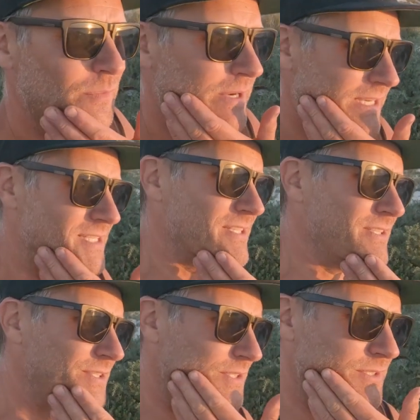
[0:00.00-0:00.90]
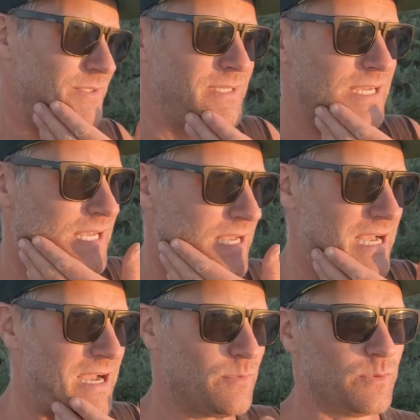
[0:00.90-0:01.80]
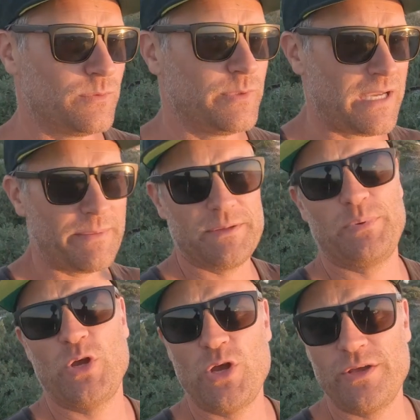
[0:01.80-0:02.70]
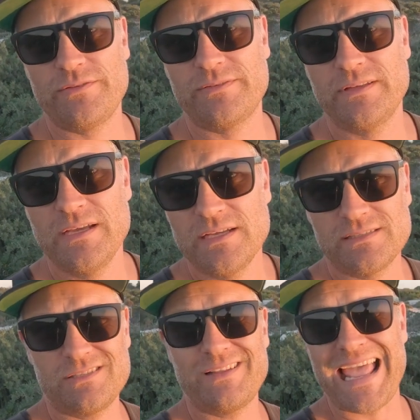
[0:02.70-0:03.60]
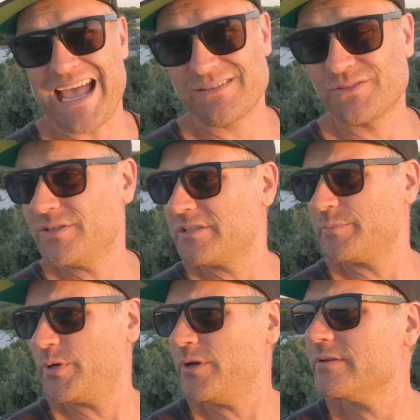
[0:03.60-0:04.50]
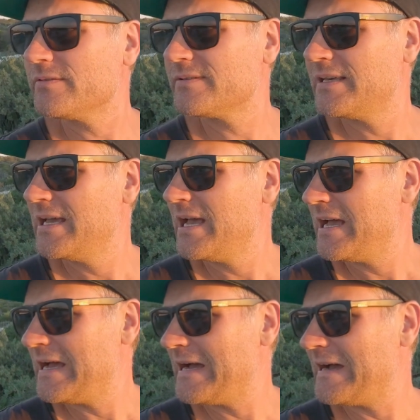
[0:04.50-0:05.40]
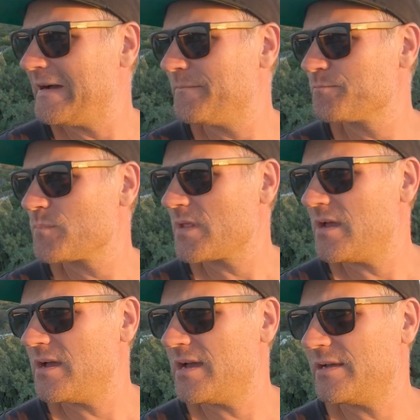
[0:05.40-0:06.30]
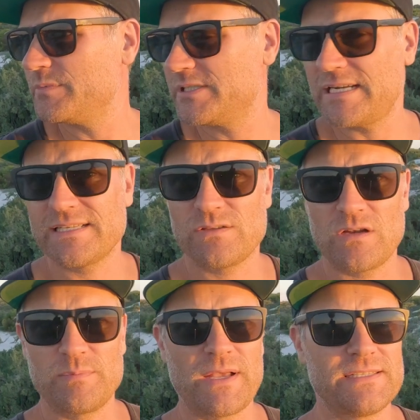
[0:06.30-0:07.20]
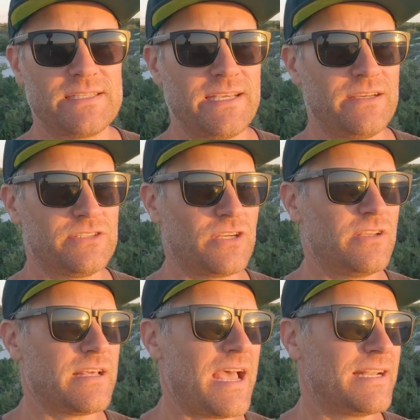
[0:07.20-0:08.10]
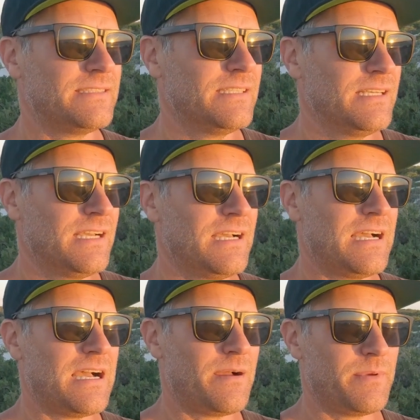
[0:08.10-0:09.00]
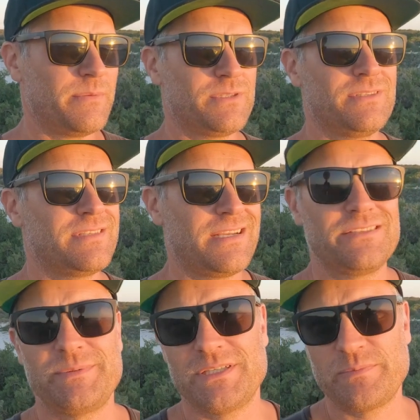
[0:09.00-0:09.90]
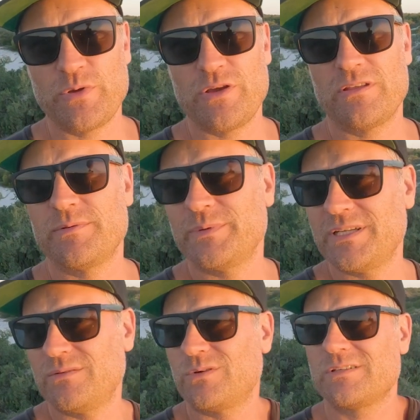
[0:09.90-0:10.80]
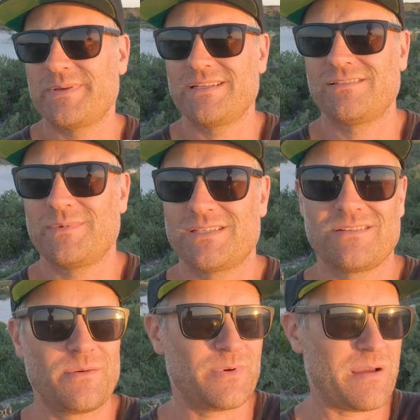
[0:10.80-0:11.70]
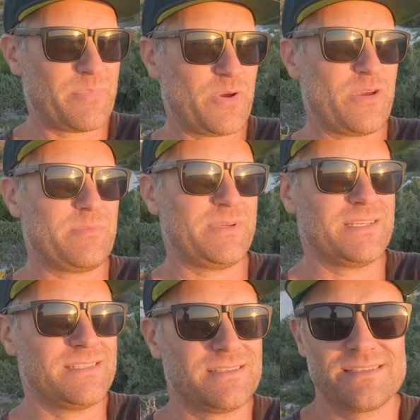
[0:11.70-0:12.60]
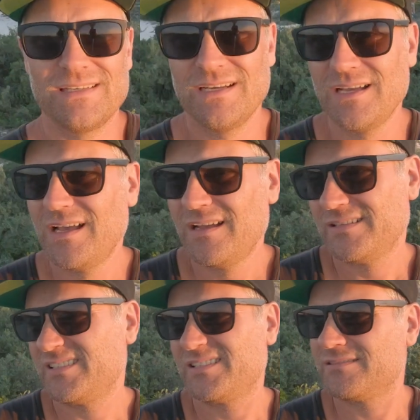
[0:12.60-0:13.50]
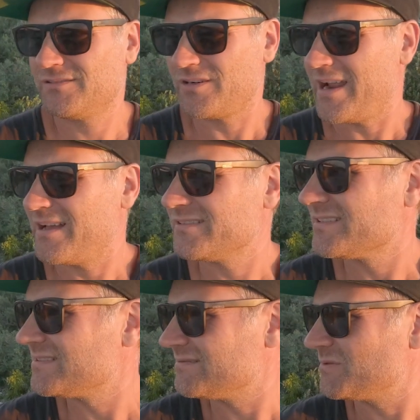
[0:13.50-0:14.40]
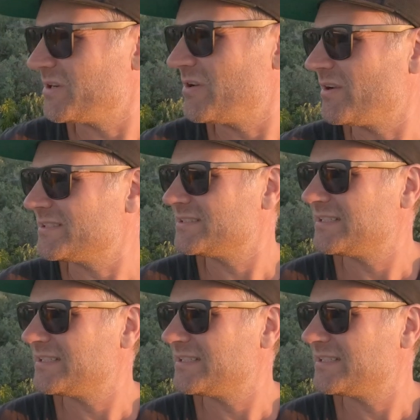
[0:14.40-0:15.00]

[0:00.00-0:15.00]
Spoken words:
we're going to do, we're coming to Perth, just on the outskirts of Perth, and we're staying inside a place there. I'll show you that. And we sort of day trip into Perth, but we didn't want to spend too much time around Perth because just crowds and whatnot.